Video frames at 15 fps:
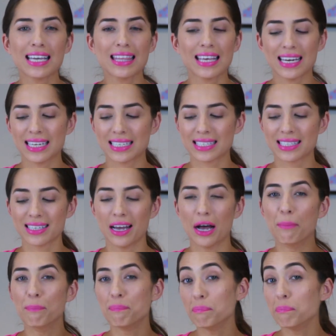it's
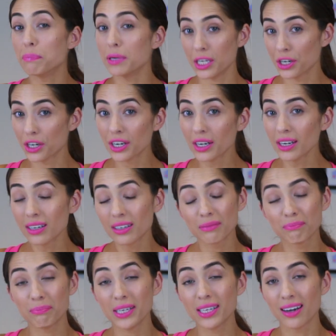a beer
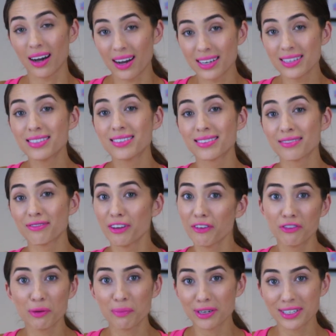because
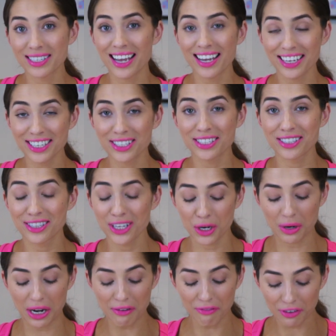50% is the
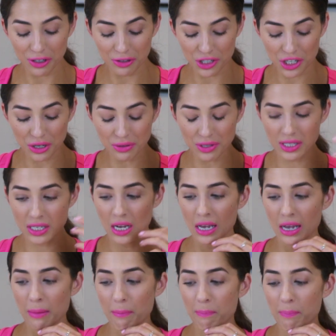grapefruit juice,
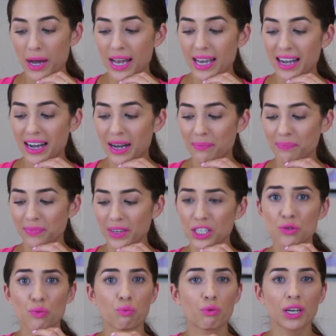but
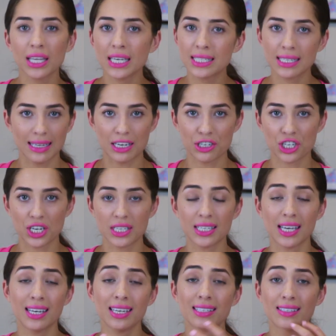it's really delicious
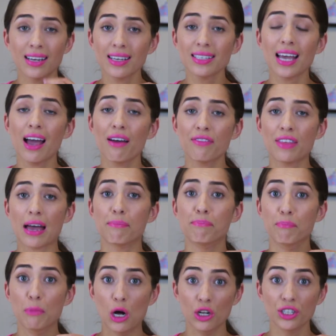and it does have that
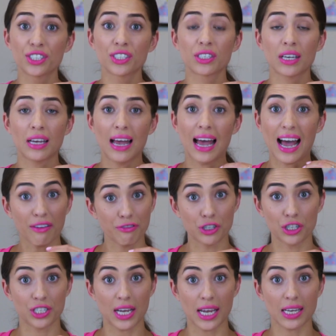malt
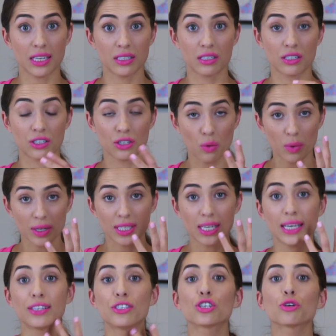aftertaste. So once it
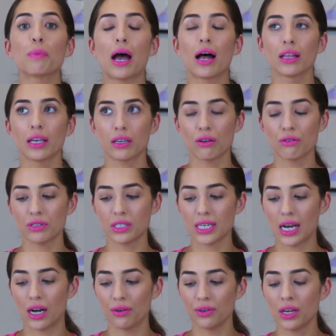hits your palate and goes
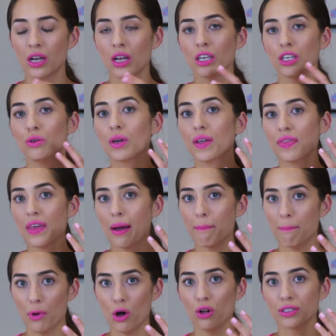down, you get that
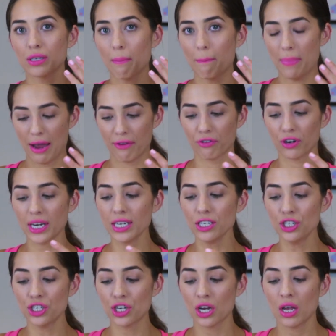malt
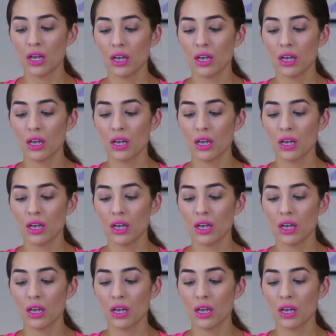beverage,